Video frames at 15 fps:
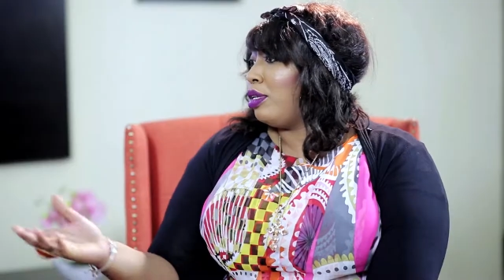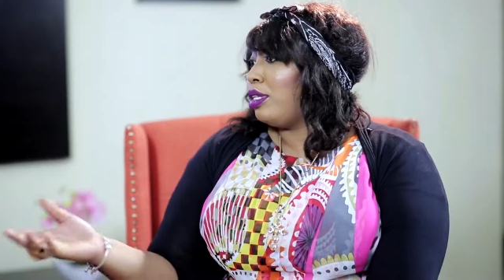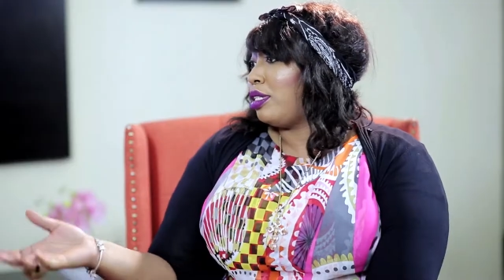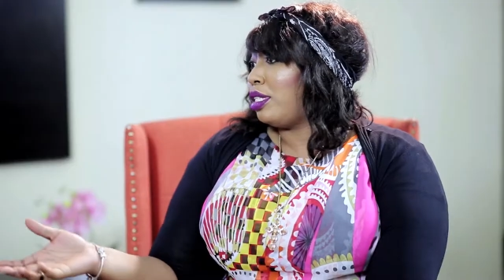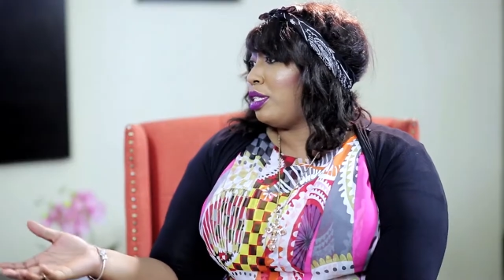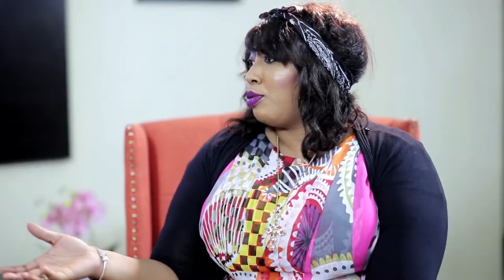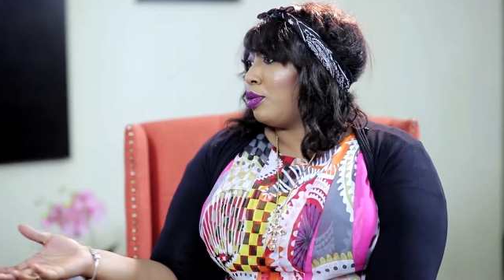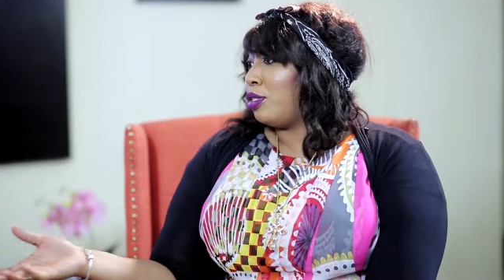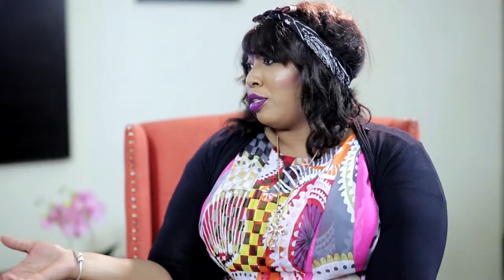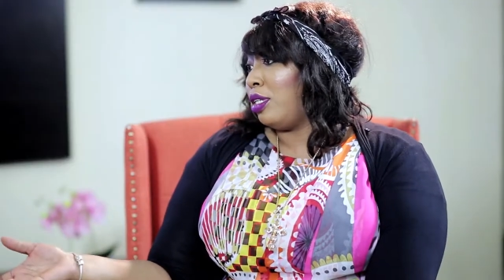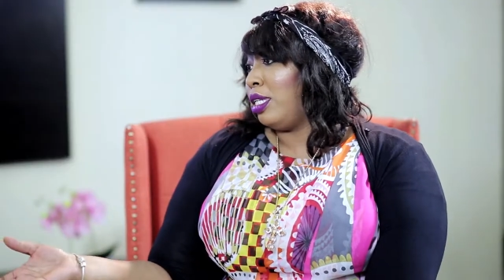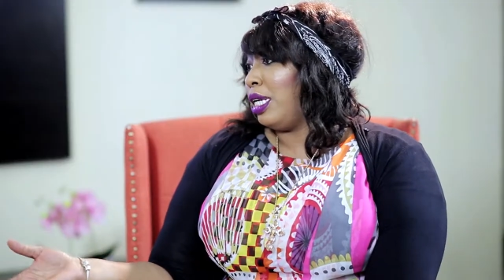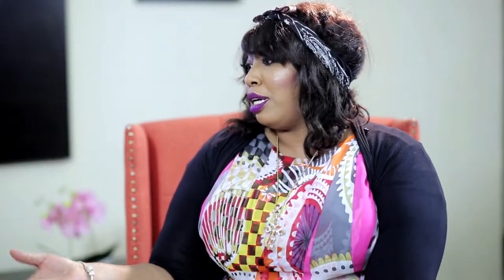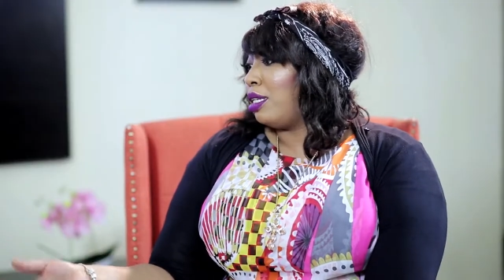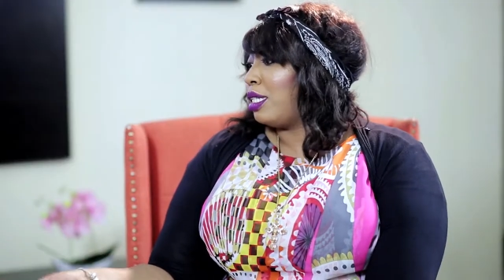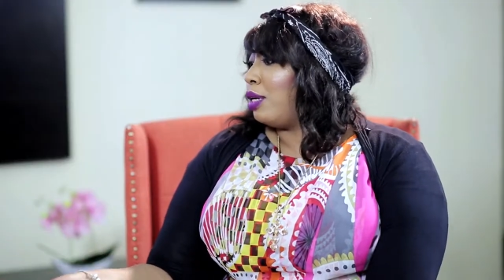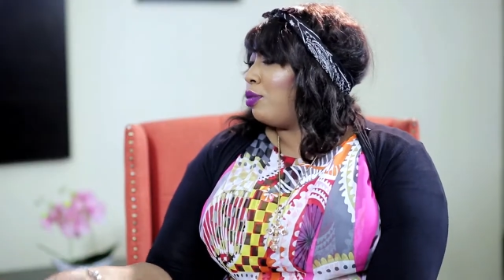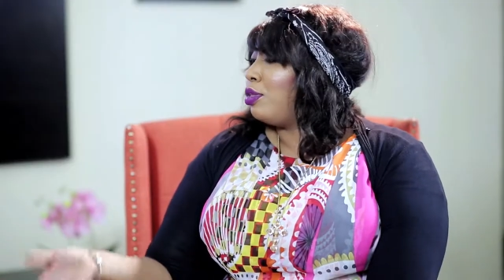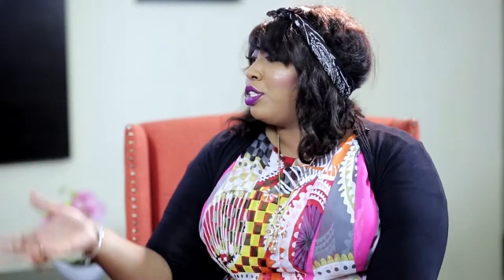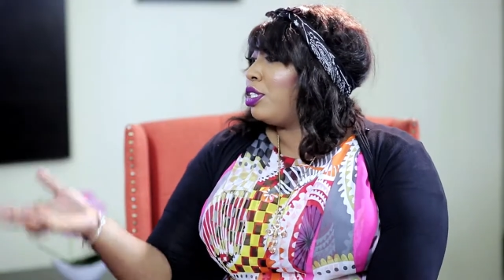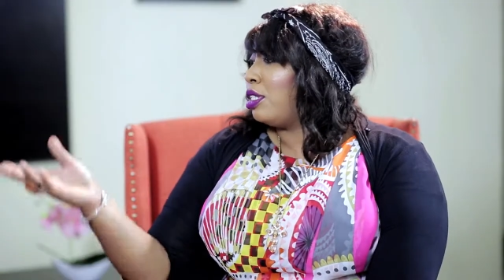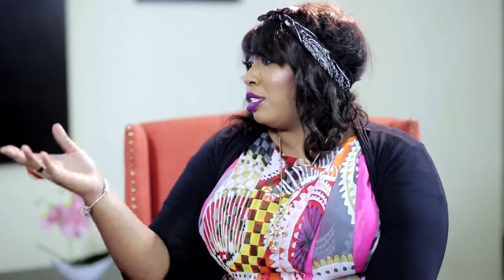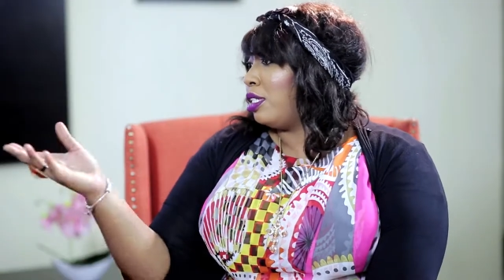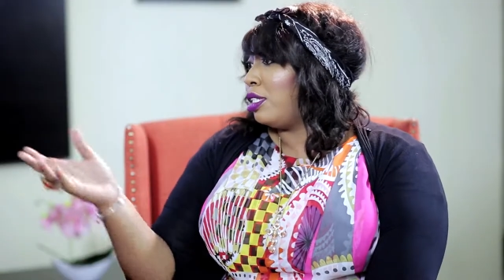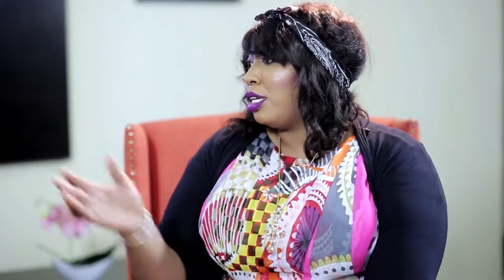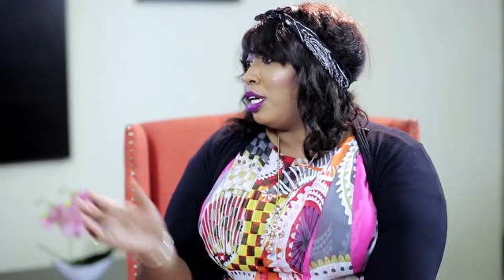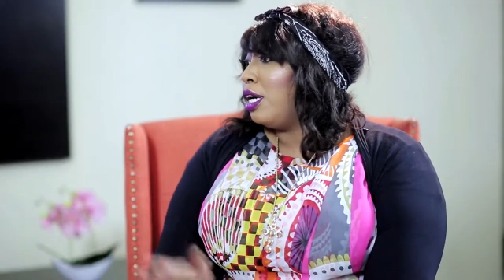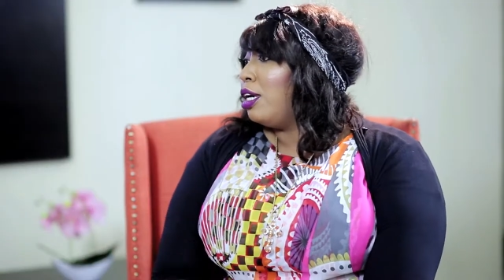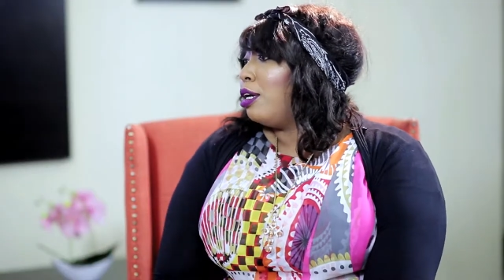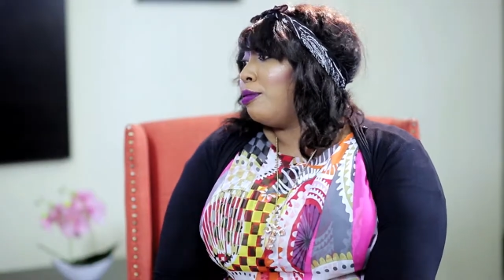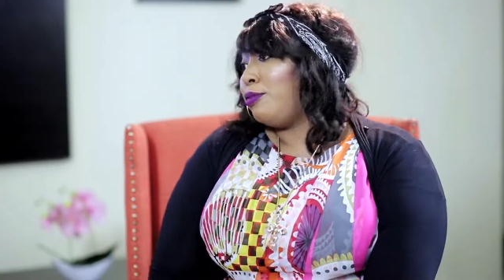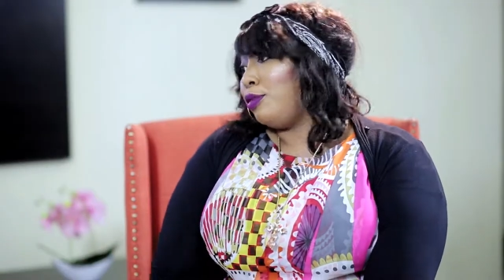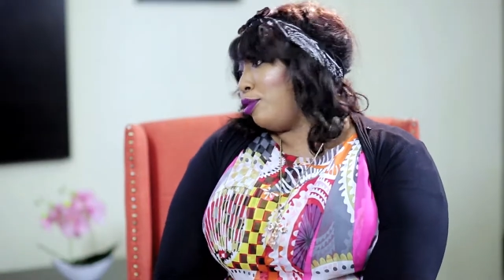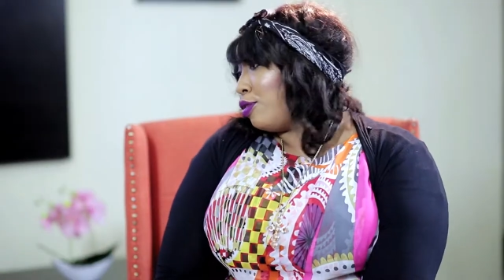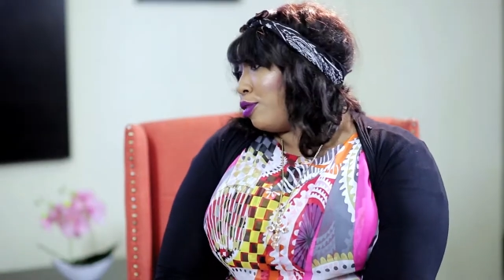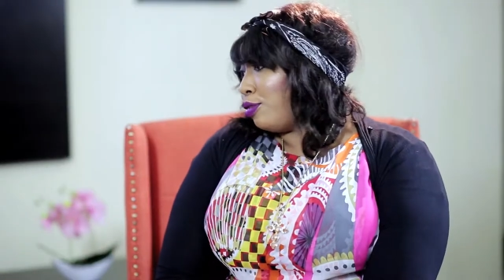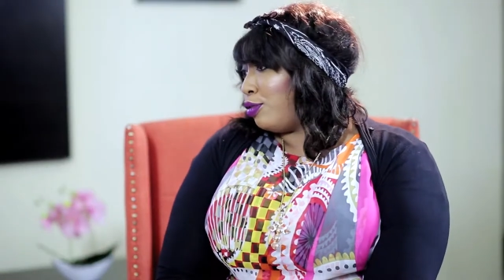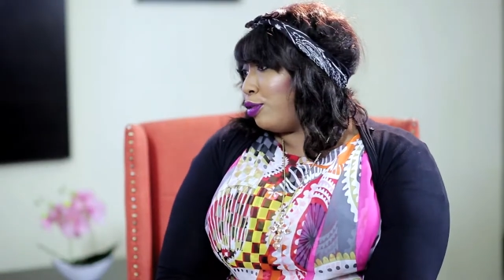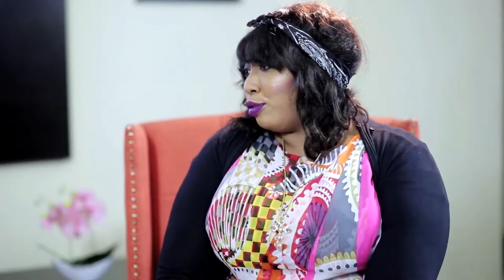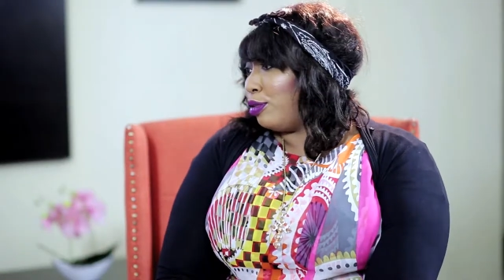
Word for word: see what's on the outside, which is this beautiful,